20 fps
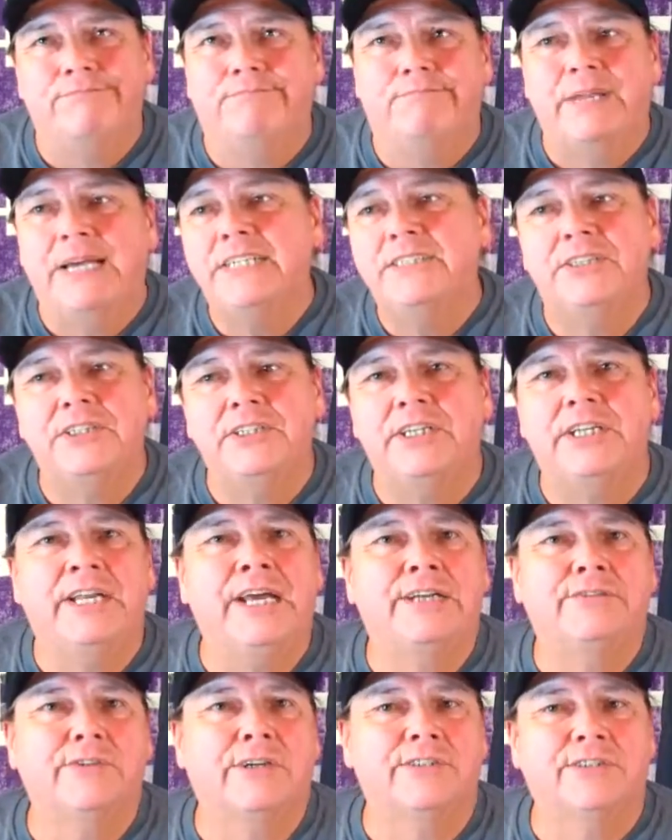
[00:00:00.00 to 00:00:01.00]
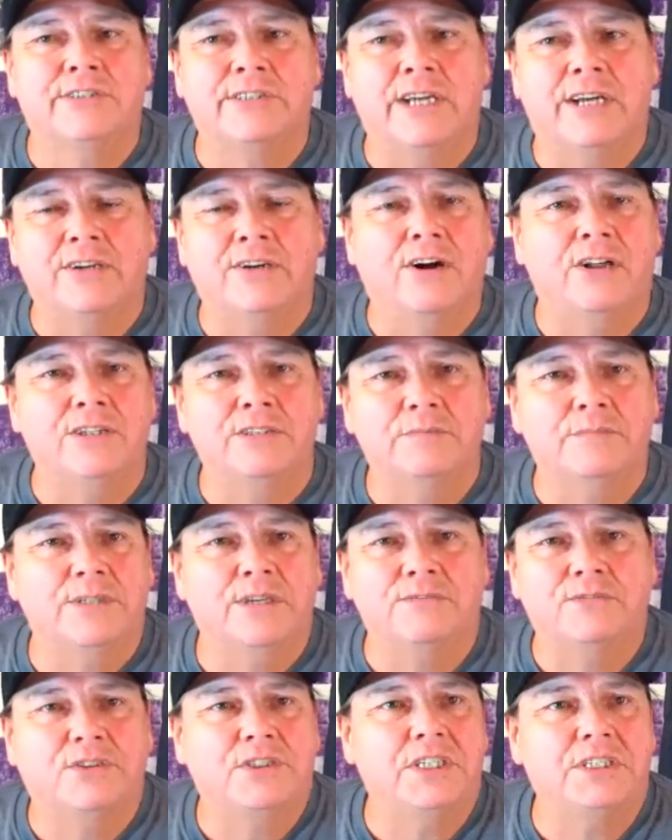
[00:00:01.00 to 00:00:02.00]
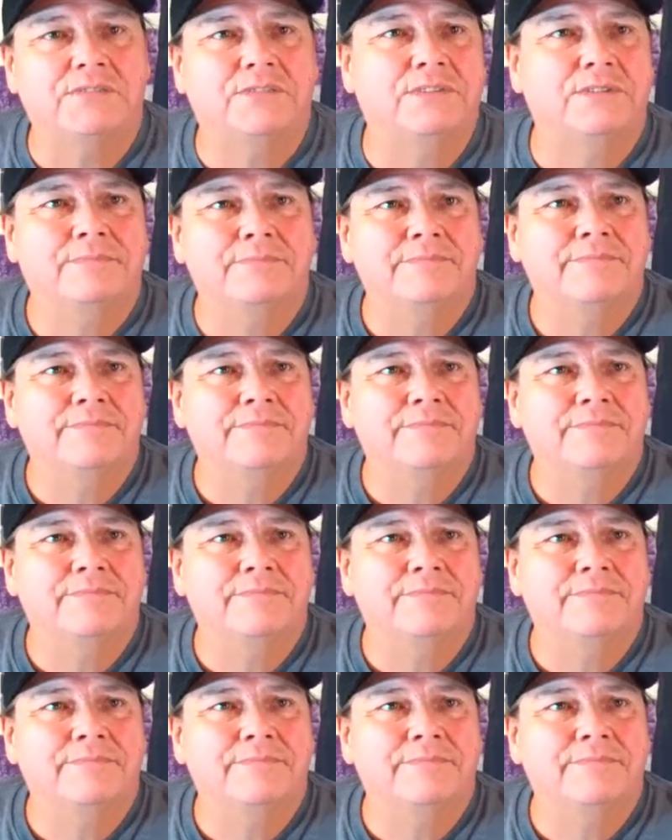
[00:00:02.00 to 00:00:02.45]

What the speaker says: Plains Indian headdresses on, calling themselves chiefs.